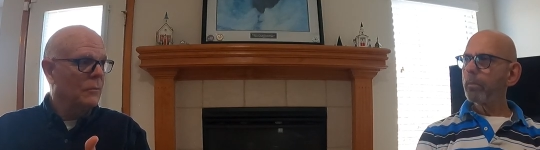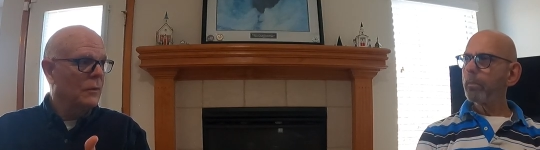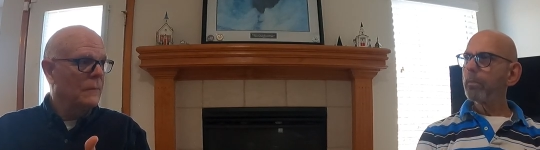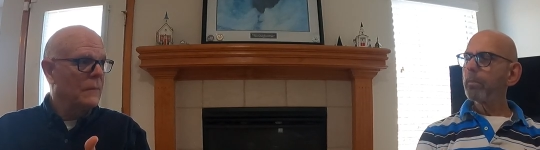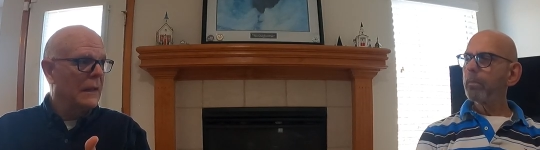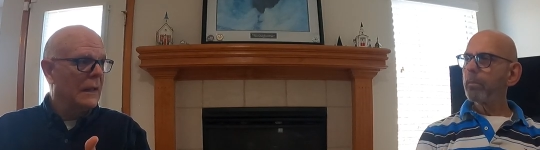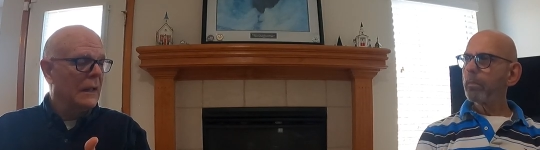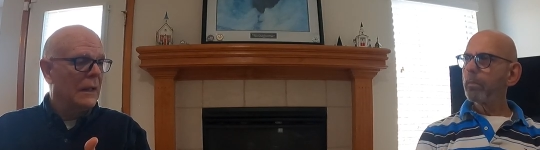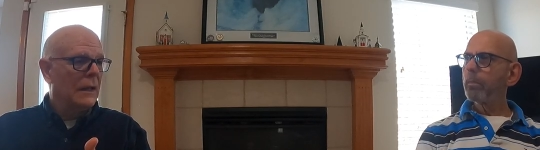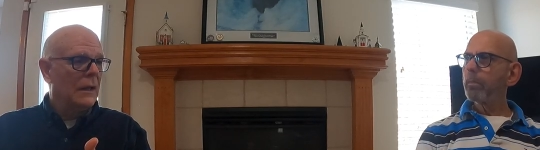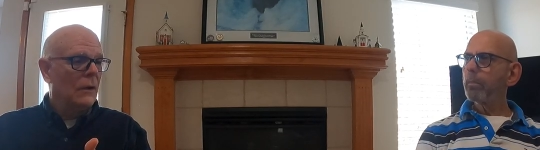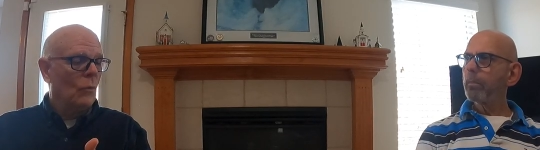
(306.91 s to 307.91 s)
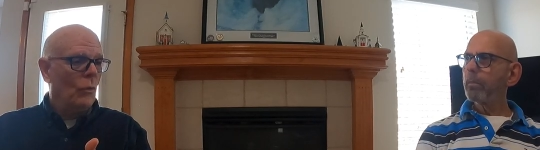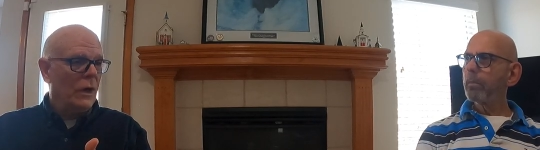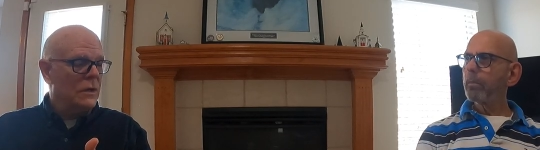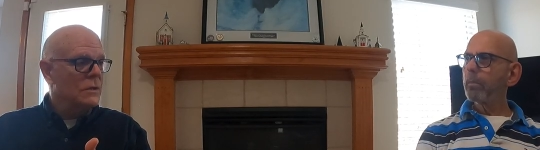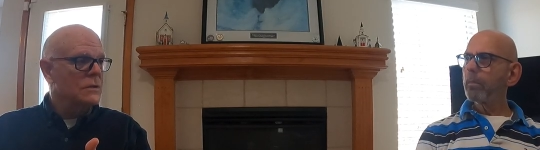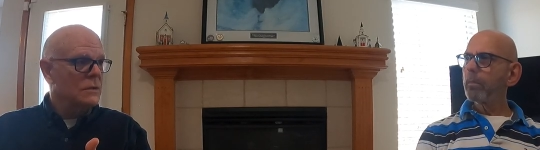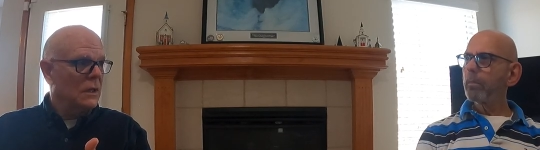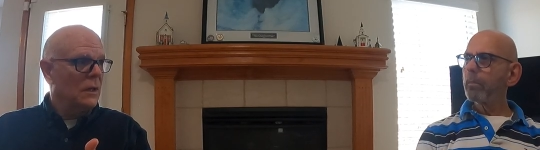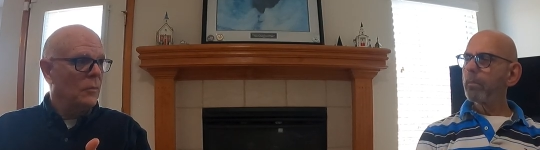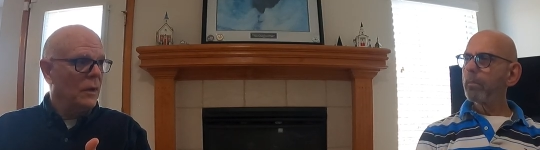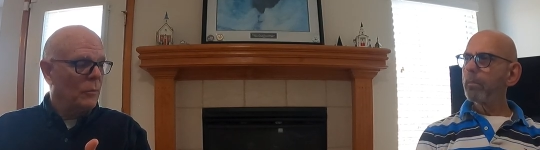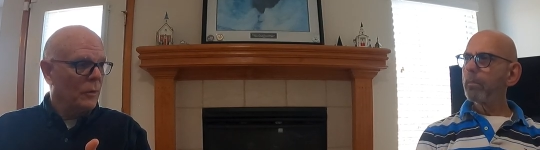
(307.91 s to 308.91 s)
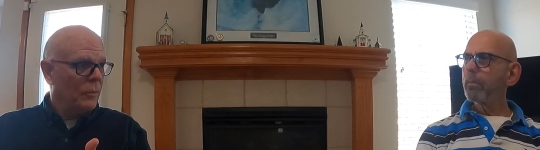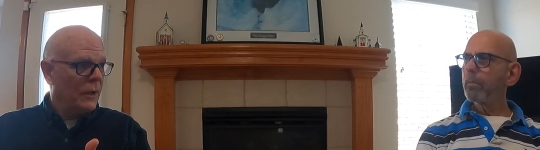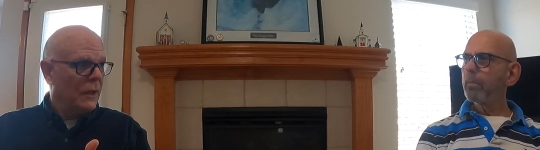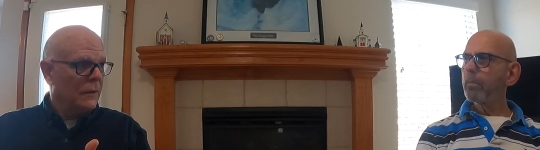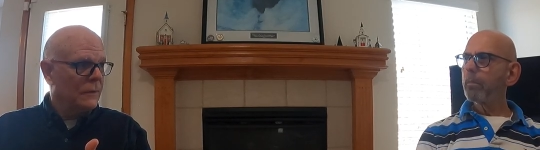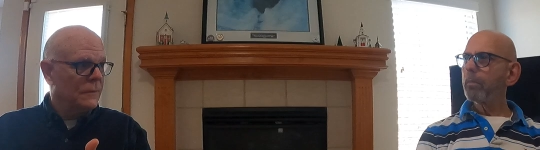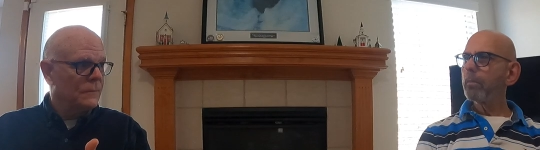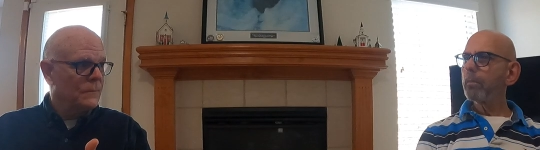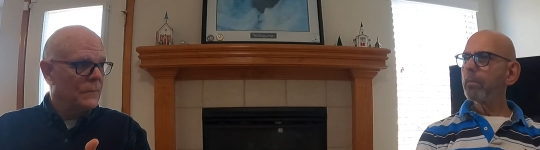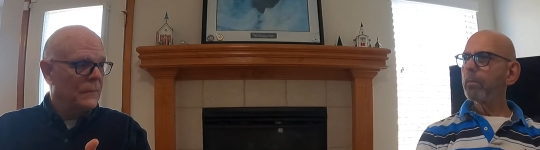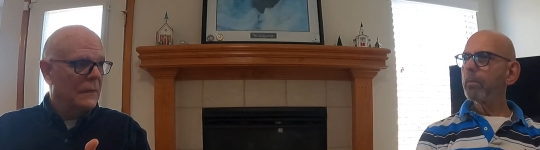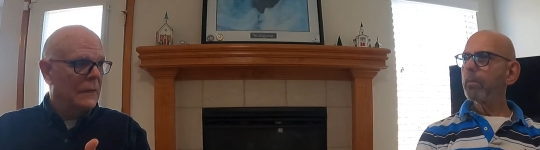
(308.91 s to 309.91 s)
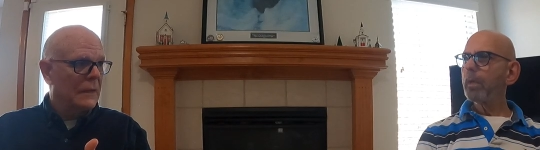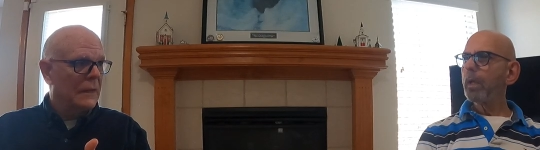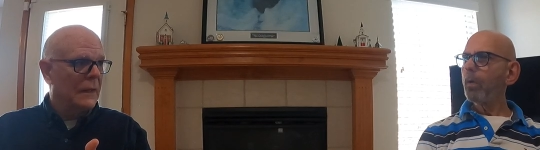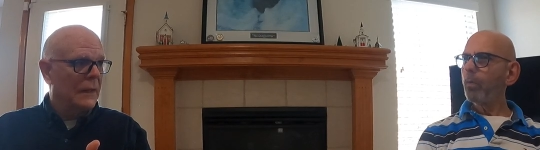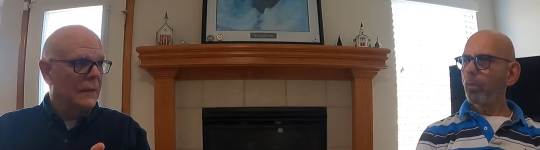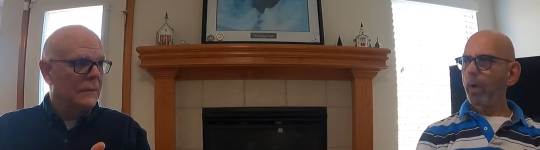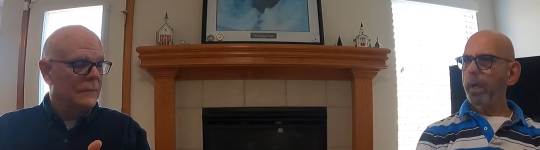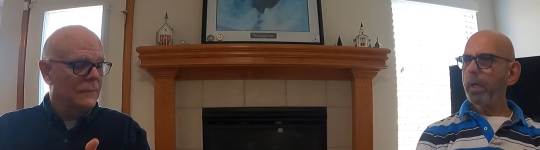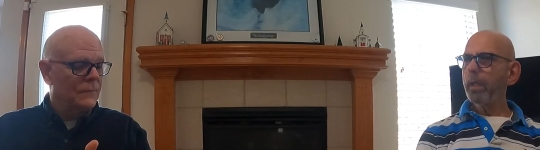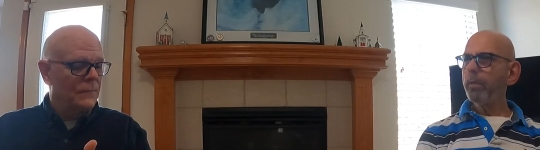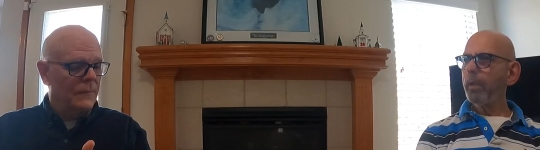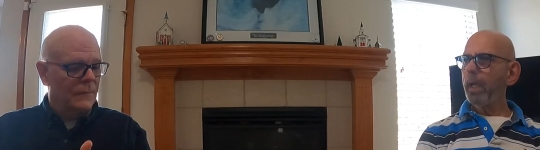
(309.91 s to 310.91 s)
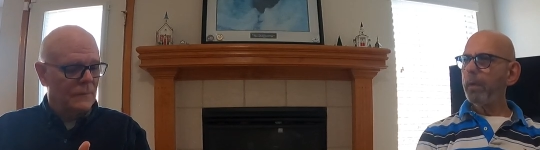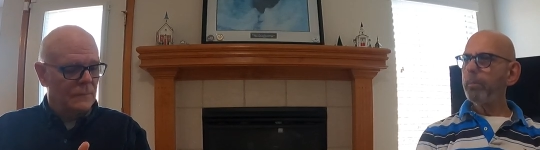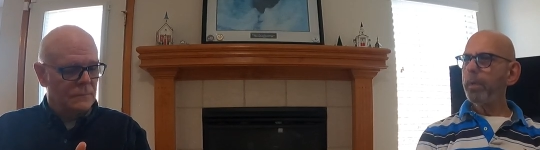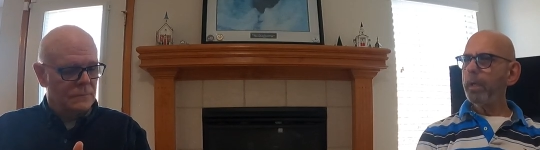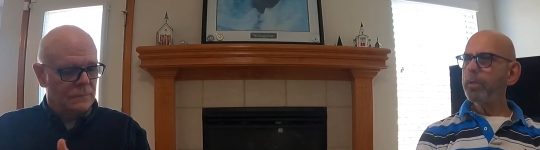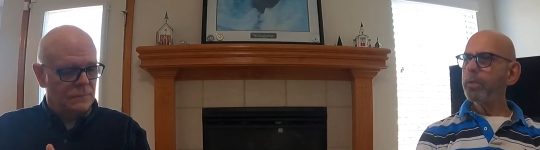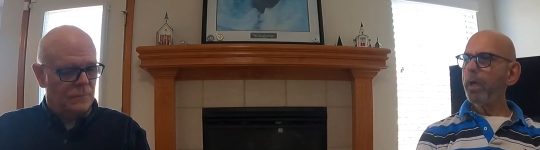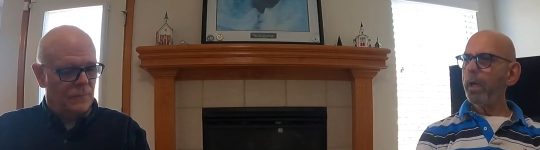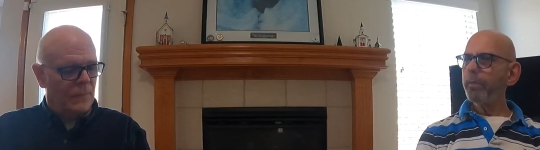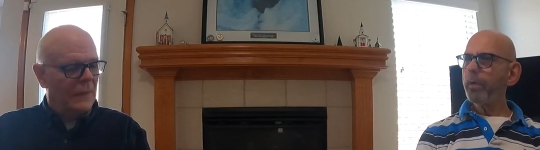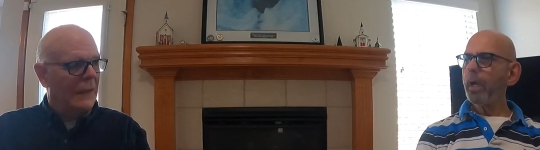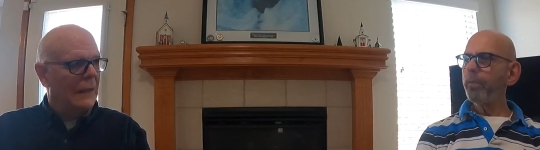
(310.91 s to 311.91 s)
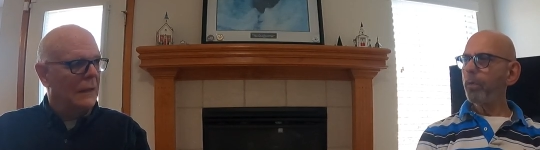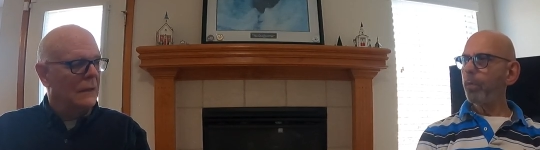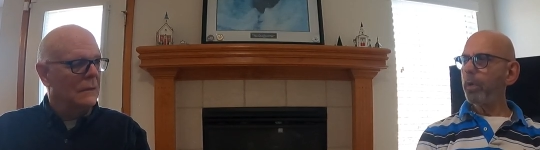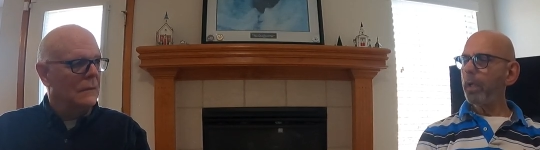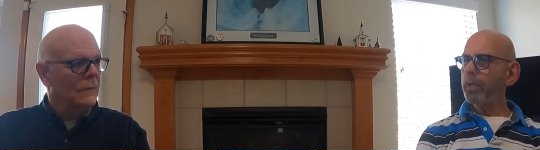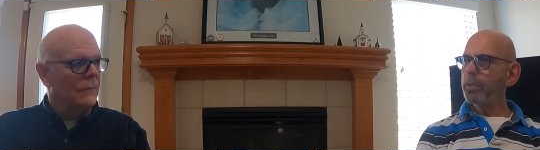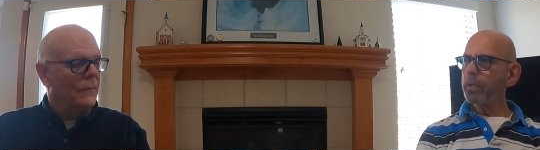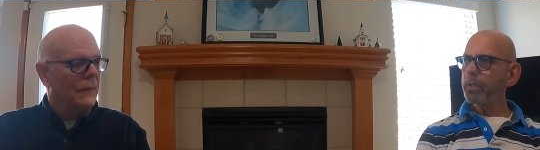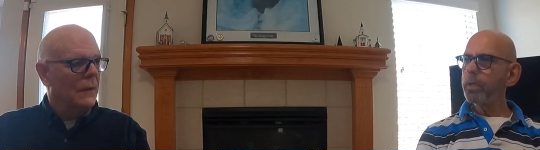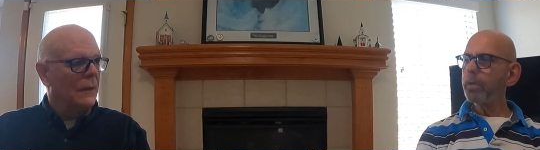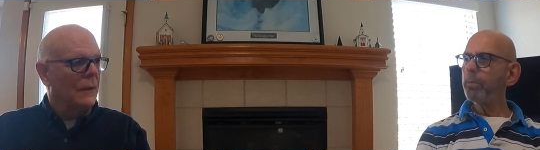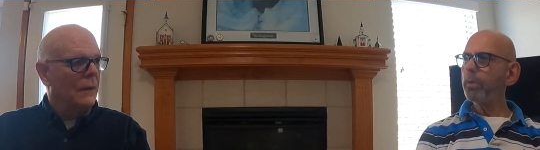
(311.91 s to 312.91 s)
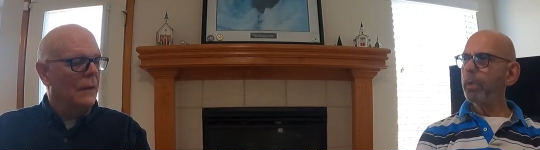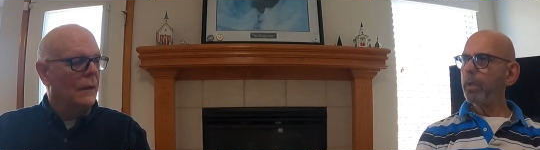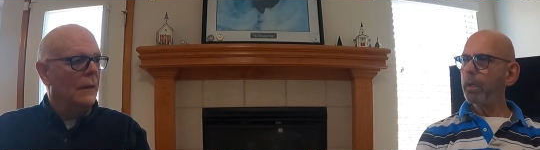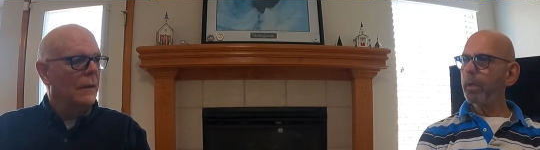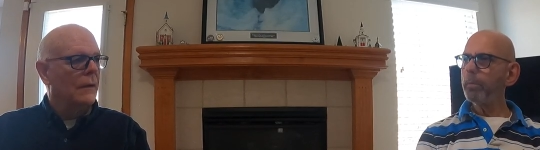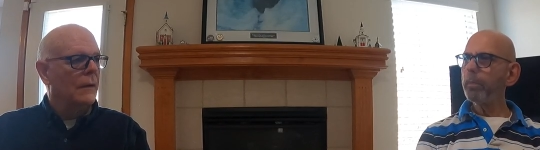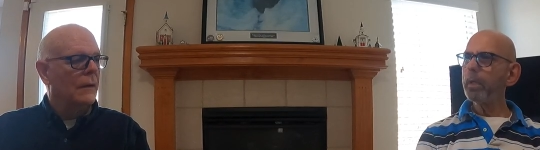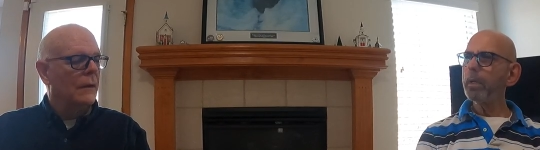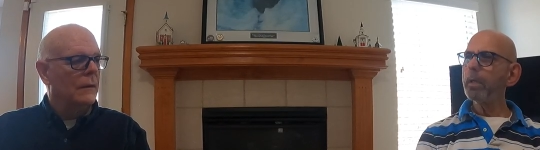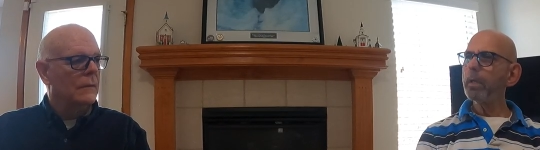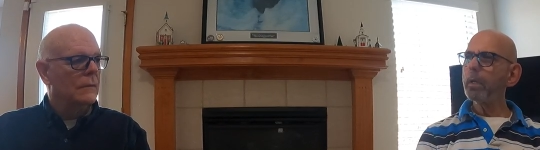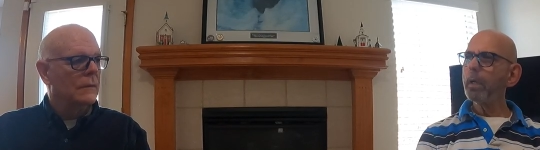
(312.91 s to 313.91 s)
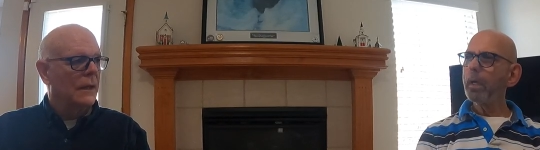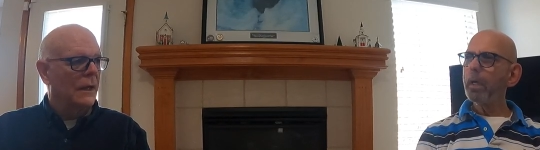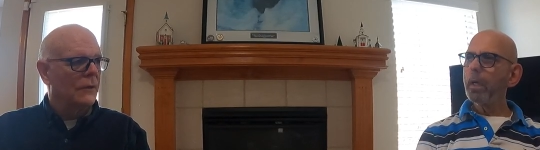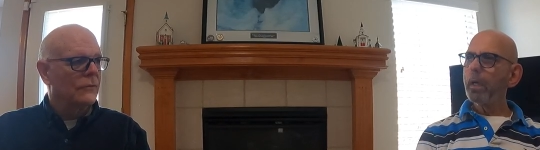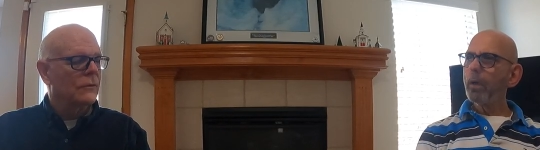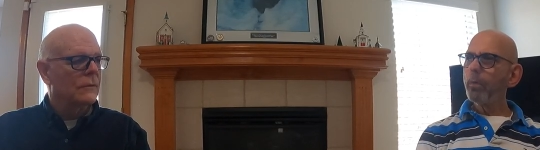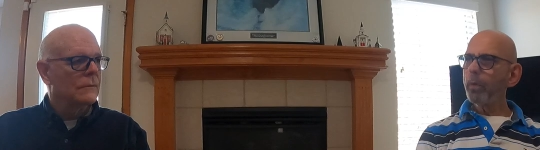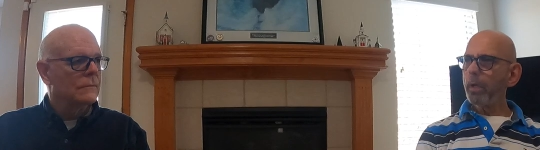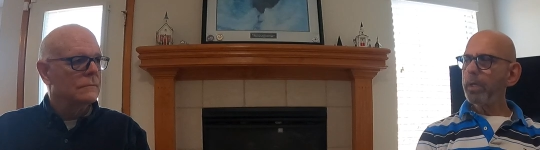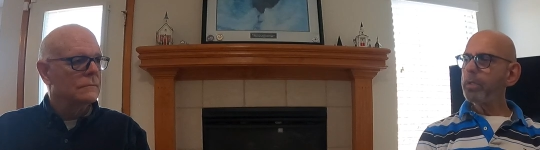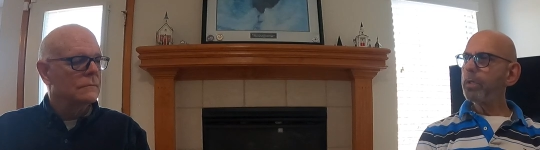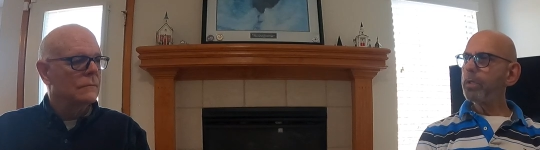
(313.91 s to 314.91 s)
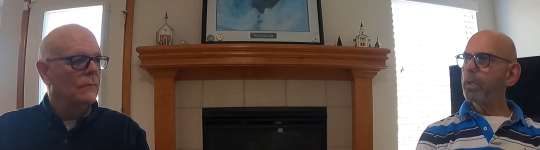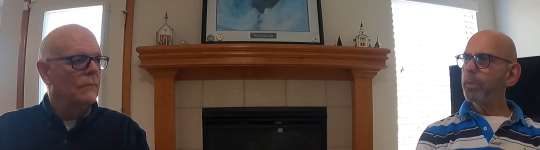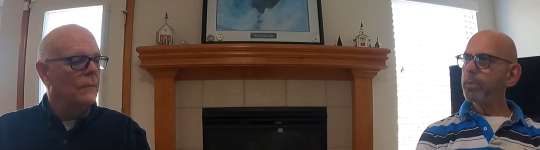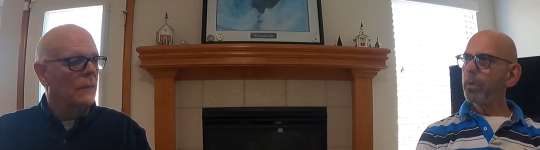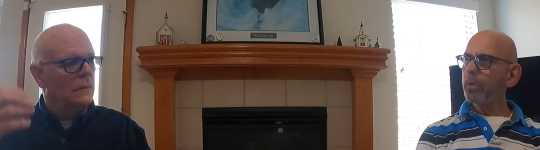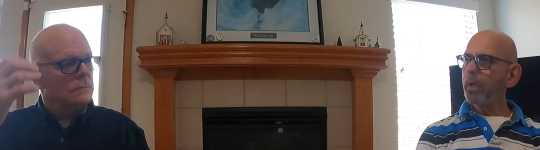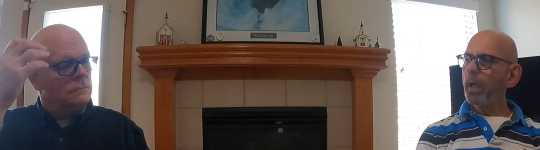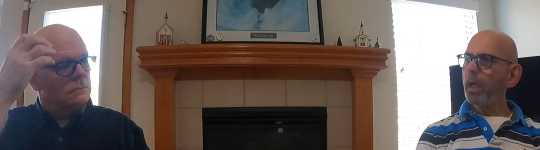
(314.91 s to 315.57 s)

Speaker 1: up. We just need to be prepared.
Speaker 2: Right, and that means you have to have a relationship with Him, and yes, relationships are